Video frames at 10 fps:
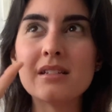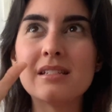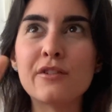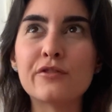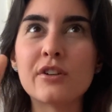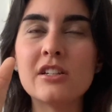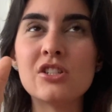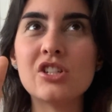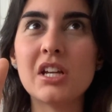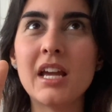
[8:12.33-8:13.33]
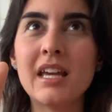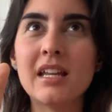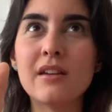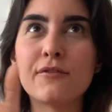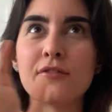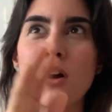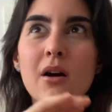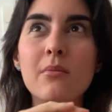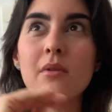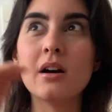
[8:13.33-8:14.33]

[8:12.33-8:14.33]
differentiate it from